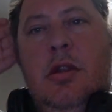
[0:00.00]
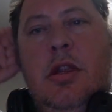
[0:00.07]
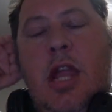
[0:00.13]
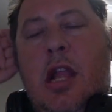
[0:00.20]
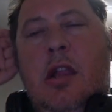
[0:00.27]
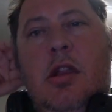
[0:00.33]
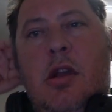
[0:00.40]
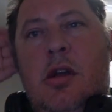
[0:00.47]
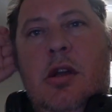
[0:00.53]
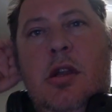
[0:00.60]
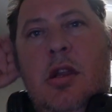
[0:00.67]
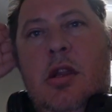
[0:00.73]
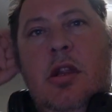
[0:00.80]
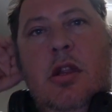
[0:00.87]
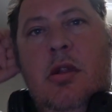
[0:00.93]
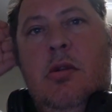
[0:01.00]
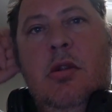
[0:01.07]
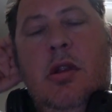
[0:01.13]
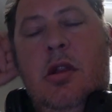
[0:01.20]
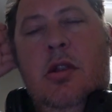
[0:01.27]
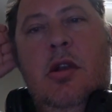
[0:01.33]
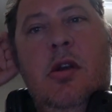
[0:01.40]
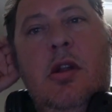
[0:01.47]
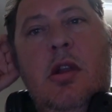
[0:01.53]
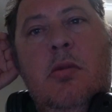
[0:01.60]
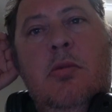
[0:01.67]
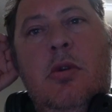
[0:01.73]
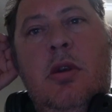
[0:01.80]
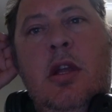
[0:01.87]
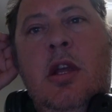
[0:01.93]
that size, the sorts of tyres I
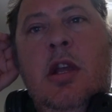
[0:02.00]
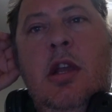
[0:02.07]
want.